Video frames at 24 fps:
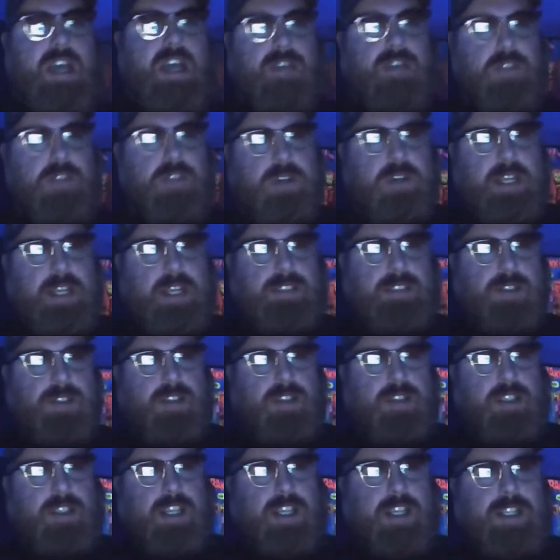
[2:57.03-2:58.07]
If you guys are
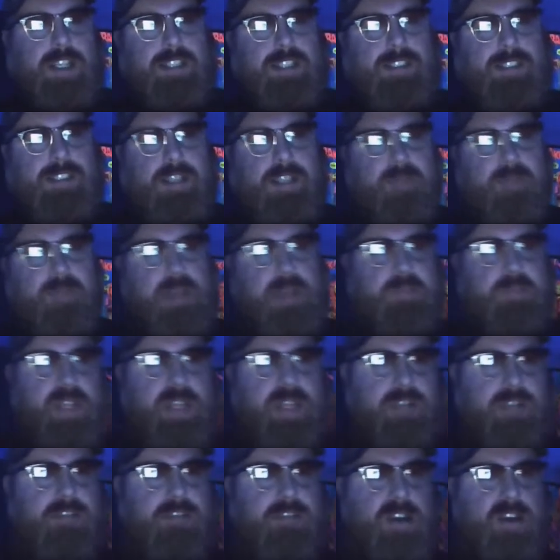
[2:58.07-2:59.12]
looking to see my
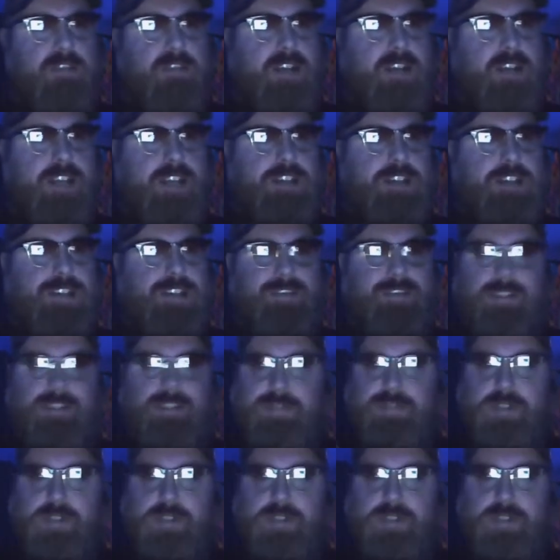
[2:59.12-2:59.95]
pick federation,